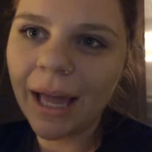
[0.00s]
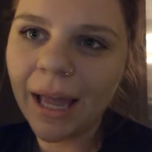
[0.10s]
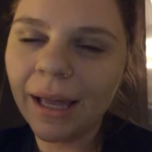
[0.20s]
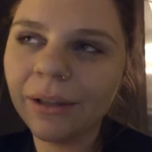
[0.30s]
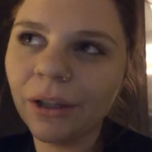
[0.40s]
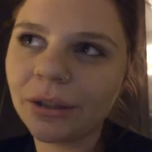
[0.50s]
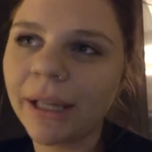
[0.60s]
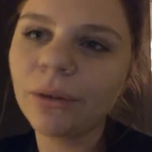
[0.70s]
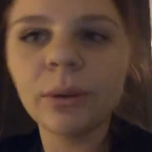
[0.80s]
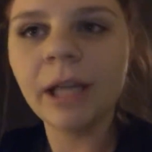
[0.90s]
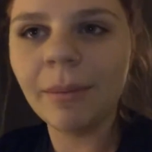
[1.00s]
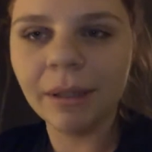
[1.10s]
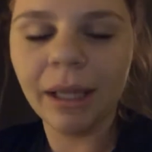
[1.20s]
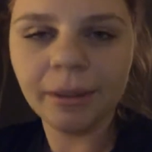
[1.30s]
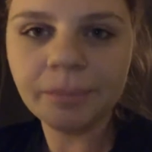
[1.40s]
and our landlord came in
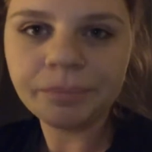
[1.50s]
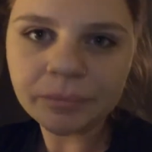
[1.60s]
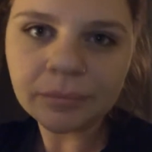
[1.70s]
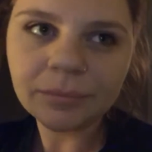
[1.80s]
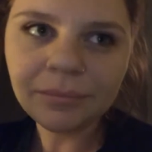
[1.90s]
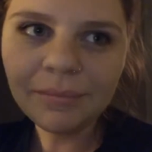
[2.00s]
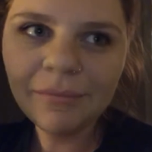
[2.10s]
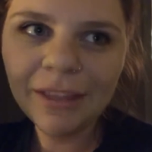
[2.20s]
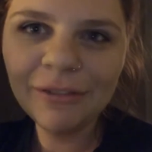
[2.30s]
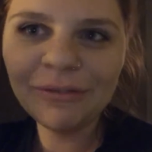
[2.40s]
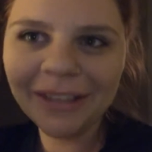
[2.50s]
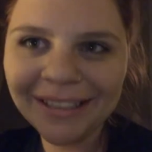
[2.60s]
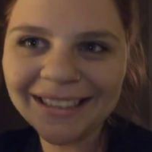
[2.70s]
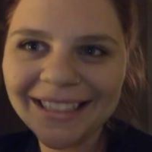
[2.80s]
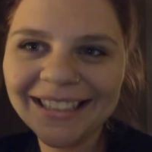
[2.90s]
like
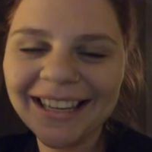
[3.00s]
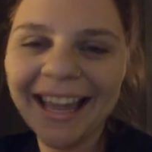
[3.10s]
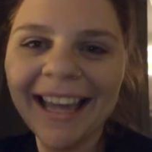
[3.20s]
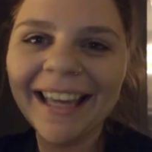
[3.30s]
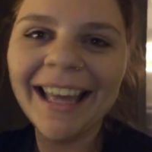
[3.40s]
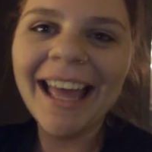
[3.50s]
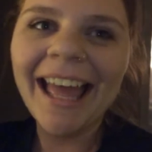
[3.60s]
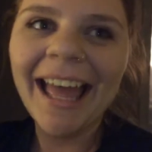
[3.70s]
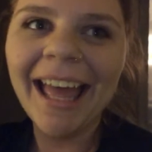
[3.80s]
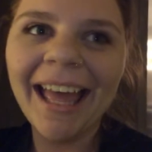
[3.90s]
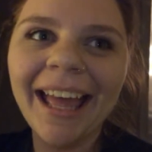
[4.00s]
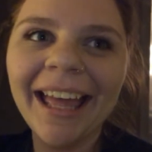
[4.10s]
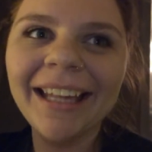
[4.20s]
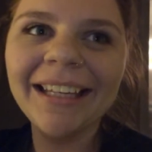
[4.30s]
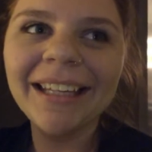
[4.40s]
fixed it today
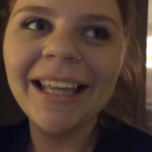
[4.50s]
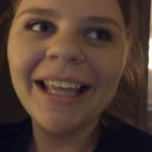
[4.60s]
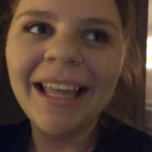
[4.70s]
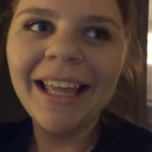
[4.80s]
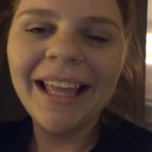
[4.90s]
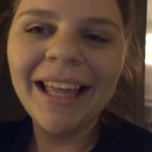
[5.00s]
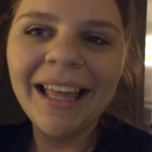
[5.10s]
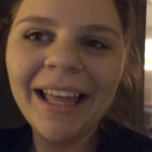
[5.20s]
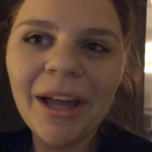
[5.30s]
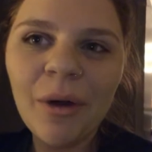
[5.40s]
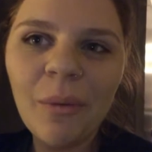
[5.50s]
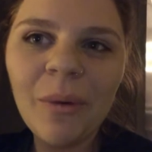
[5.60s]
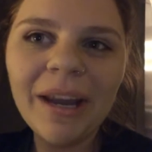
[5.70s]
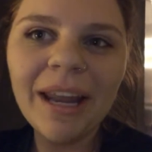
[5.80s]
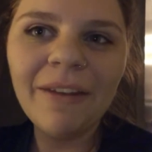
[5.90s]
and
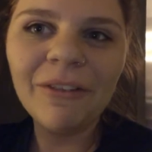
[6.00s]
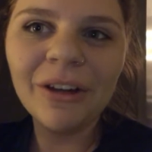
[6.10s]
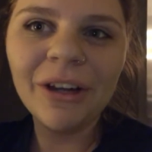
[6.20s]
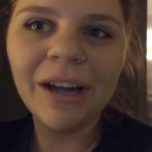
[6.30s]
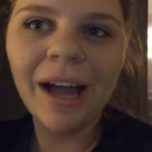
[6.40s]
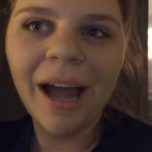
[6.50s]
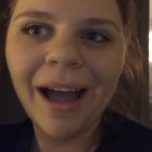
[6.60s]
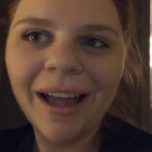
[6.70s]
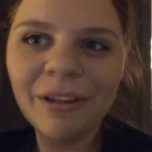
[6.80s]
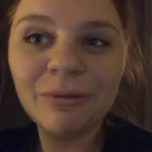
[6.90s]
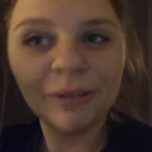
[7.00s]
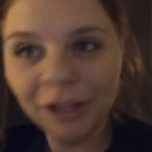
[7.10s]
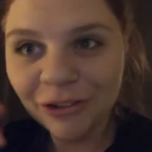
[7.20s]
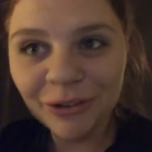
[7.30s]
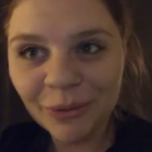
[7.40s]
whenever I
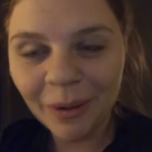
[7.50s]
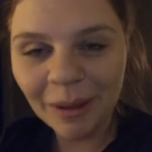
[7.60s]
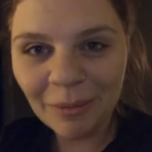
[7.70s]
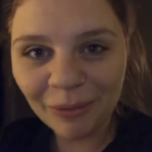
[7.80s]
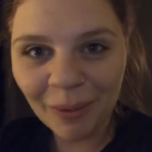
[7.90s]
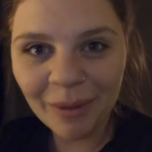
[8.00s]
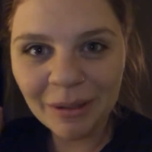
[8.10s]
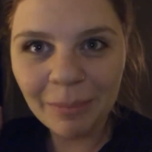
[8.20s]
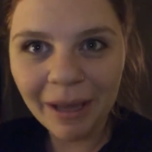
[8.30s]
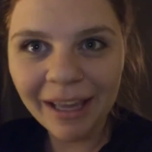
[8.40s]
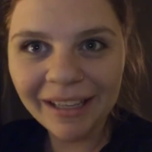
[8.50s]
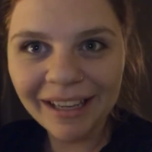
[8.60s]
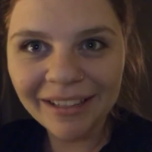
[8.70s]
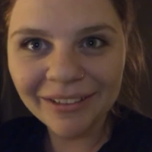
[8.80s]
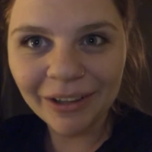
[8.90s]
flushed the toilet before I went to bed,
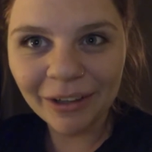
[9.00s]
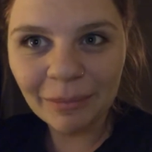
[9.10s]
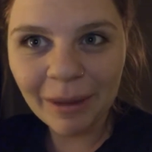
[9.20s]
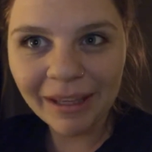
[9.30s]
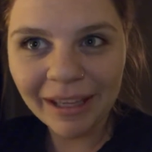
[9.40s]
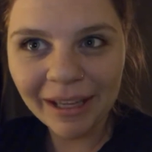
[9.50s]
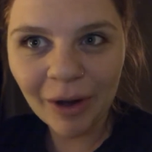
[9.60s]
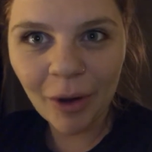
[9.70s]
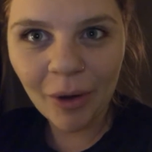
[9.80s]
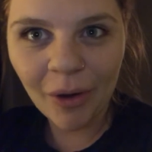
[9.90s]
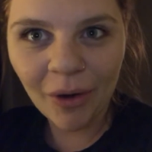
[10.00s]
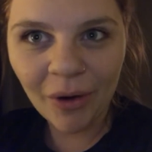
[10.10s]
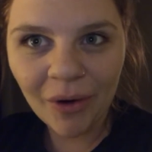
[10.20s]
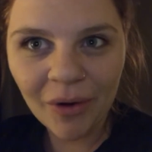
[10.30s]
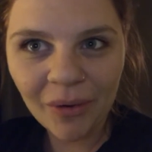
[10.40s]
it started making
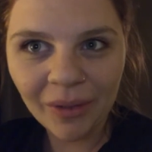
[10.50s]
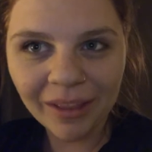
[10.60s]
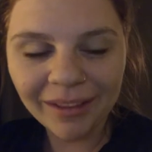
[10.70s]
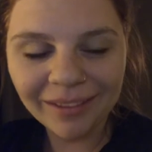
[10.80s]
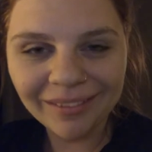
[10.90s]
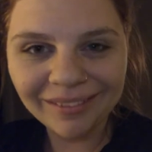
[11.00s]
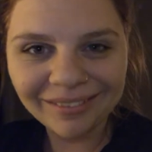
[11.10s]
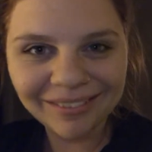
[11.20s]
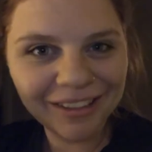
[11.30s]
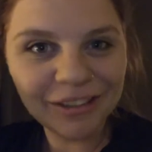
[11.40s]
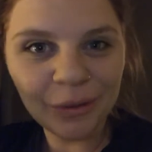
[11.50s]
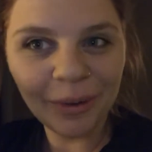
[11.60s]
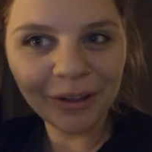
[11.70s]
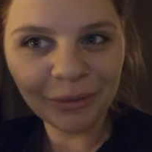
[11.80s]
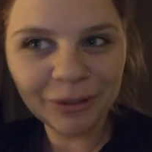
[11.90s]
all this
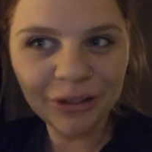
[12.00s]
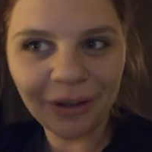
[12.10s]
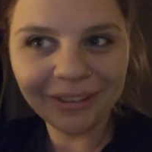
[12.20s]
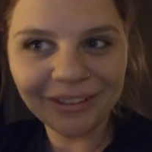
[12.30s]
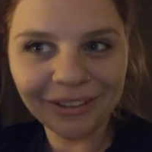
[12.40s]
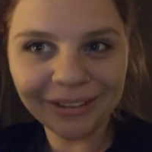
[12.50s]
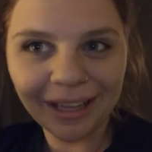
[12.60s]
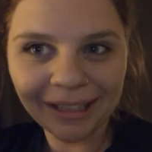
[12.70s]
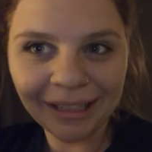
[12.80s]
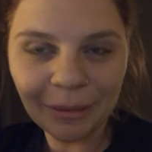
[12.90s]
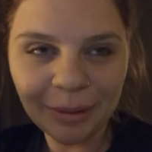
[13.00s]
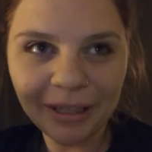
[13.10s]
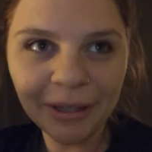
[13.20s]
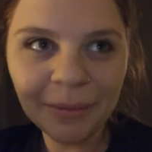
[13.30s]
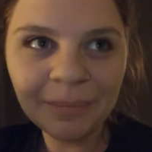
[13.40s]
noise, which I'll insert that clip
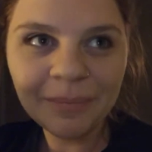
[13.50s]
here.